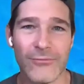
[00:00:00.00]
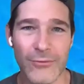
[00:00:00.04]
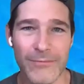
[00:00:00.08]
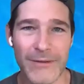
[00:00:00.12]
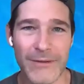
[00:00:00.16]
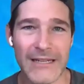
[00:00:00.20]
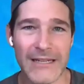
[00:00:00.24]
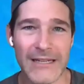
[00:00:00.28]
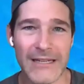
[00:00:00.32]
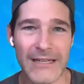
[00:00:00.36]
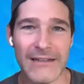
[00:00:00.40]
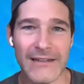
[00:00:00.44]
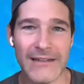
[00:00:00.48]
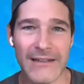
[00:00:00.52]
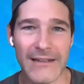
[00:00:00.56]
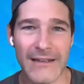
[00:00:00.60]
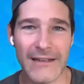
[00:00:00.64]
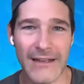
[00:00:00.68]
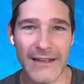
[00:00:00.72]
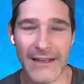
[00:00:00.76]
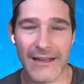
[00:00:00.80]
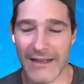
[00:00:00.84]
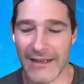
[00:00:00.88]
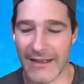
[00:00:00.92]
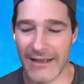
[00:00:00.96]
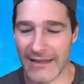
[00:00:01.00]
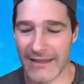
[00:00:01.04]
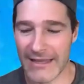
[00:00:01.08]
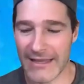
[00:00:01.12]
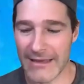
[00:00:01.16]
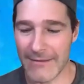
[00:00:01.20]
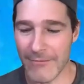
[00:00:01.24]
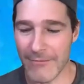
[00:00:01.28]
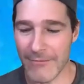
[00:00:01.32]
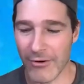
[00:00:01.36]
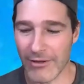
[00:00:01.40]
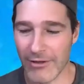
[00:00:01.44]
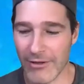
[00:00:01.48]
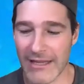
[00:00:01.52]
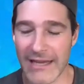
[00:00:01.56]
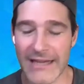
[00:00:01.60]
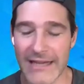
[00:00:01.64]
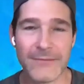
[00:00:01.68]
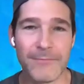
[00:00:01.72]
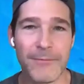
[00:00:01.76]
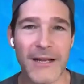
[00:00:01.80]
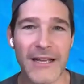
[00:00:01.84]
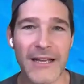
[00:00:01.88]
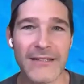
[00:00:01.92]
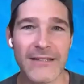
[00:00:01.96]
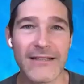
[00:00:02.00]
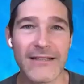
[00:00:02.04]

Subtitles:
Rubina, and Chemo alliance